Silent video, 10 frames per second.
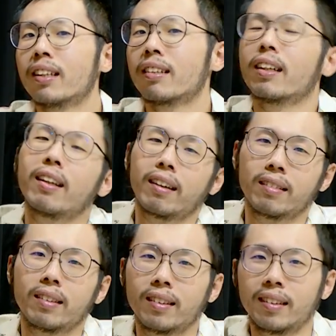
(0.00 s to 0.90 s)

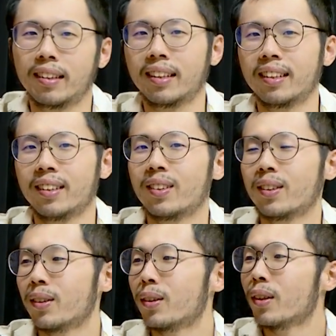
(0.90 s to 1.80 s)
Dialectic Society.
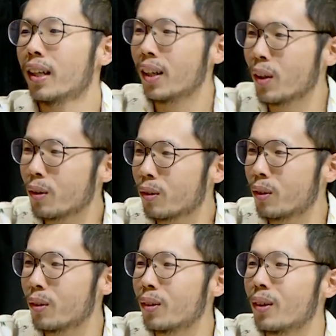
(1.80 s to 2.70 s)
So hello
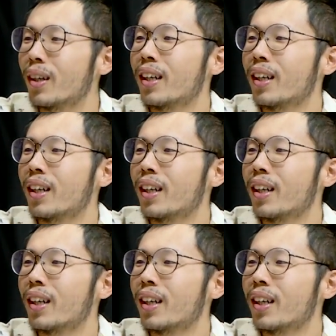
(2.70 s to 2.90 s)
to